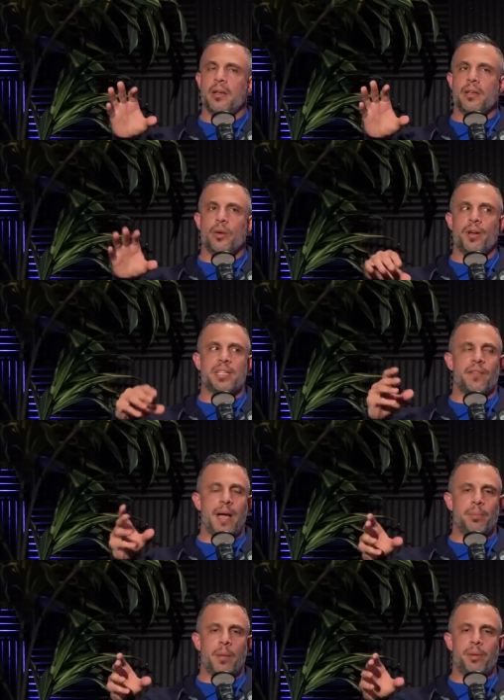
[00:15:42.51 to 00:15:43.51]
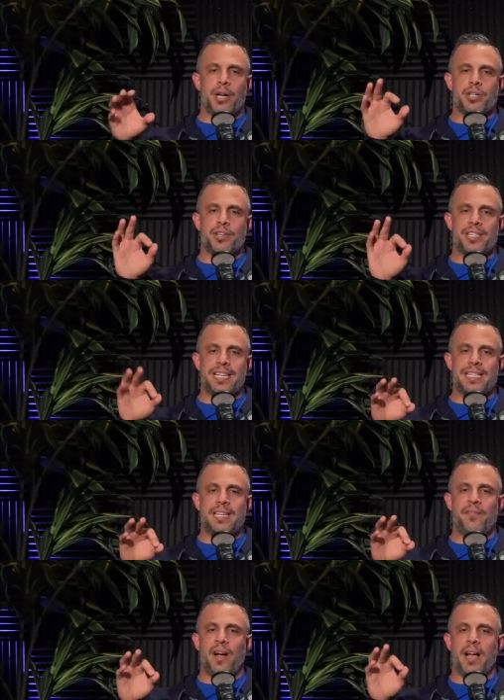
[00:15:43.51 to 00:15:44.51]
your risk of high blood pressure is
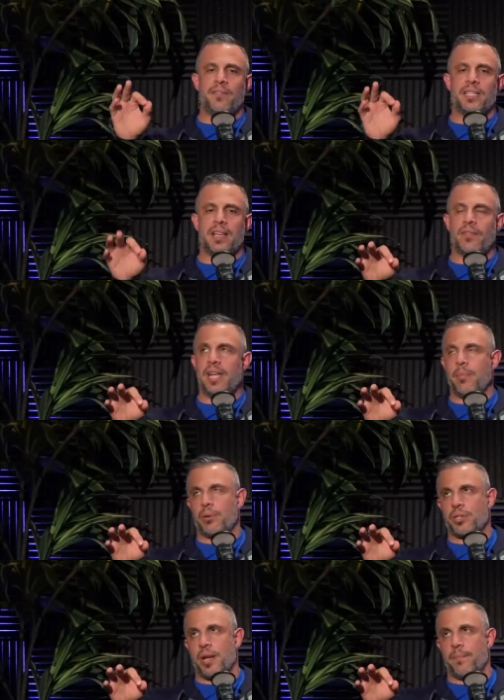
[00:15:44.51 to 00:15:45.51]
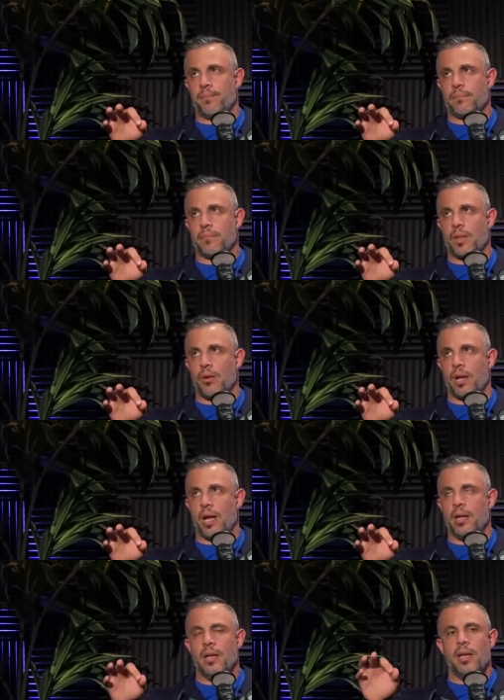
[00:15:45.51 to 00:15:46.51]
sixty-five to seventy-eight percent,
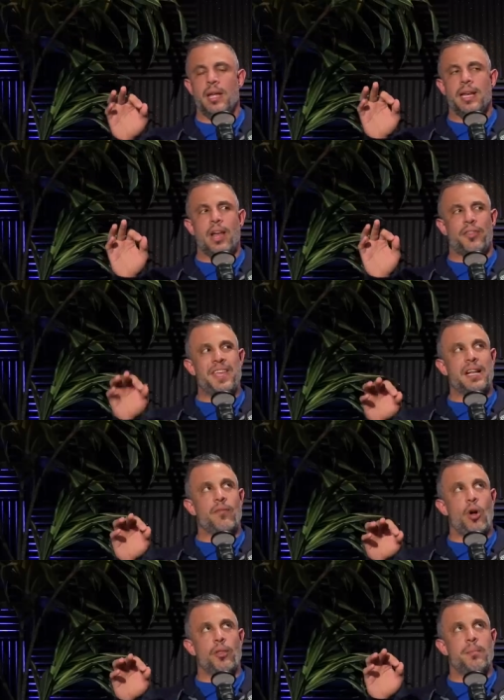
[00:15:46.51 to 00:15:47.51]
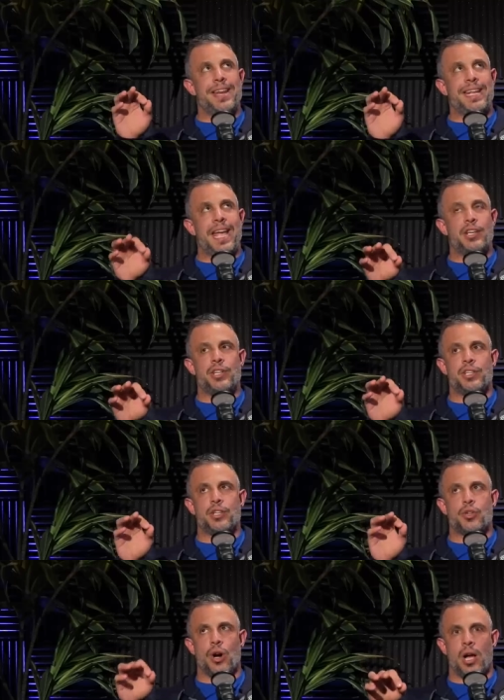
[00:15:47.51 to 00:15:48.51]
okay? Now think of all the medications
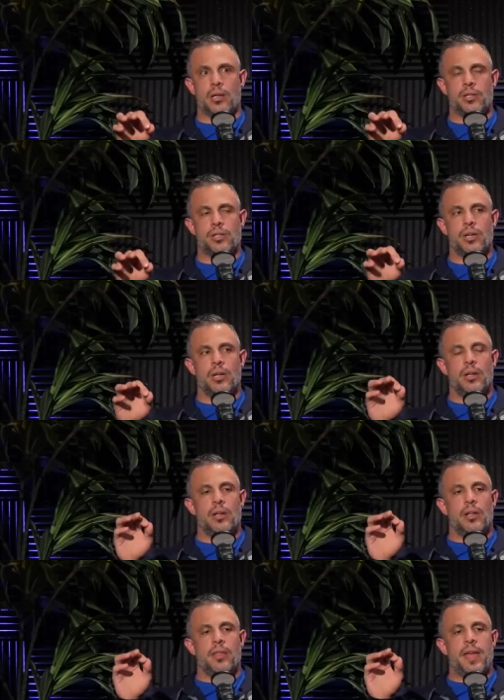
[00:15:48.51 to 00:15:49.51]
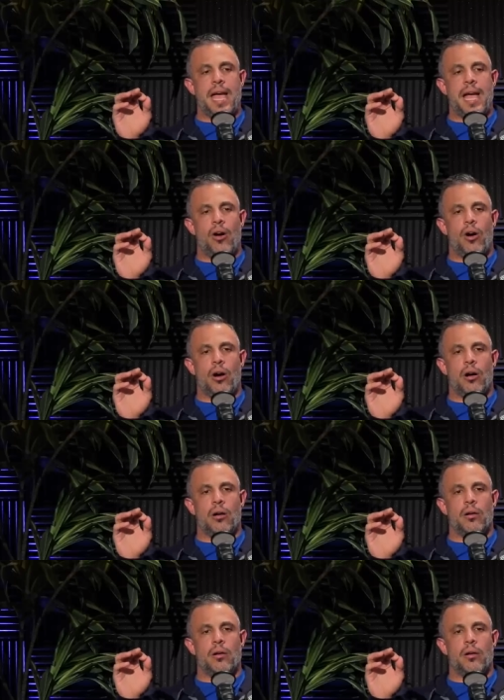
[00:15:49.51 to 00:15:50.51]
and drugs that
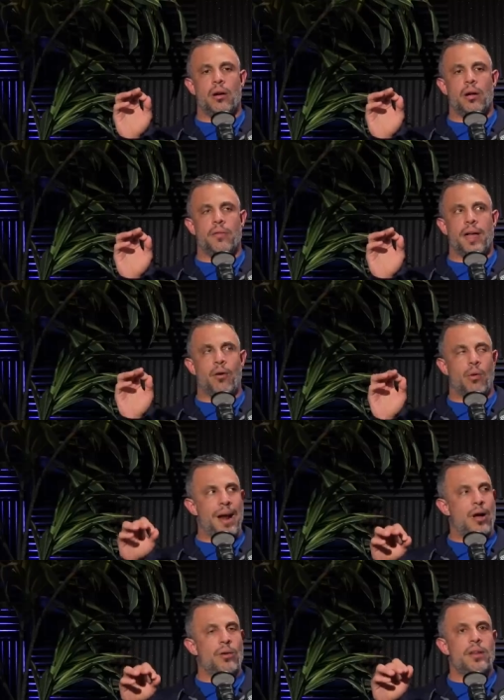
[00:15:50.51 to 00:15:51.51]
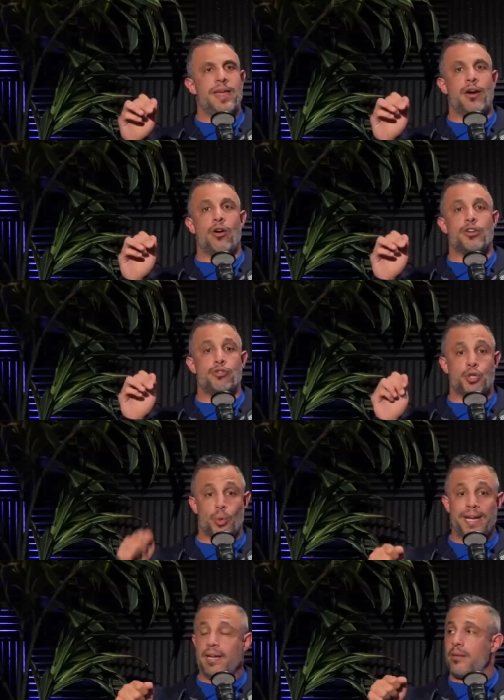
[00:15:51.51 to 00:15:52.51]
are Uh, that are around that are to
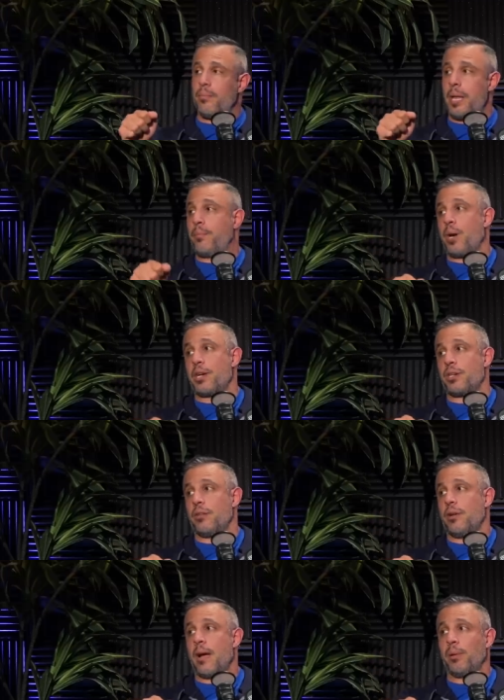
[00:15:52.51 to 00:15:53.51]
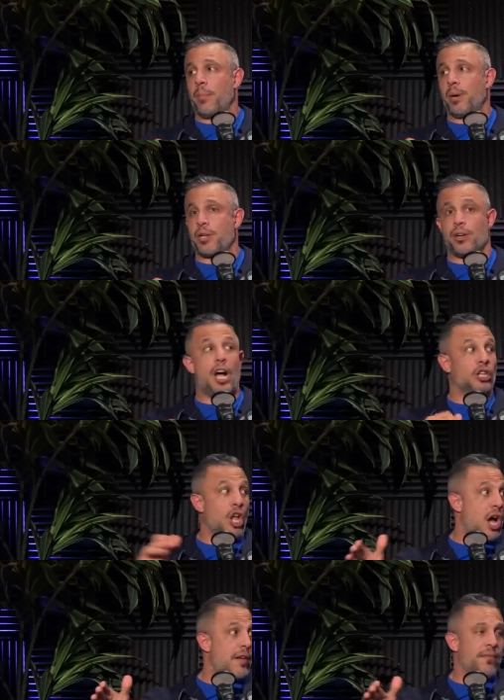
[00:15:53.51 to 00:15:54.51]
treat blood pressure, mm-hmm. high blood pressure, a
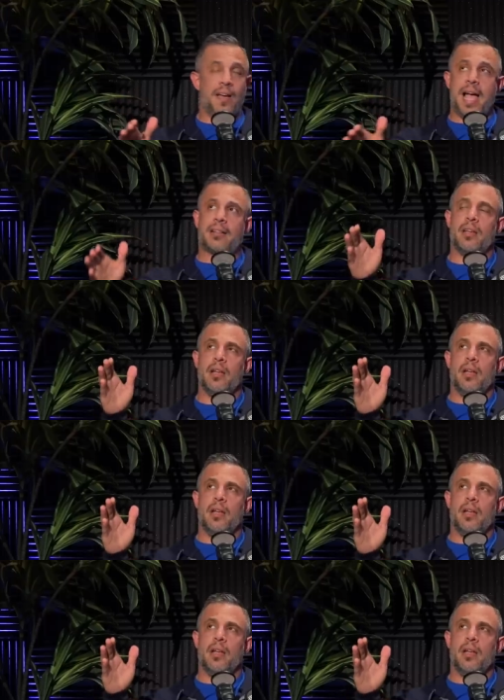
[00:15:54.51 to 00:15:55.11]
lot. In fact,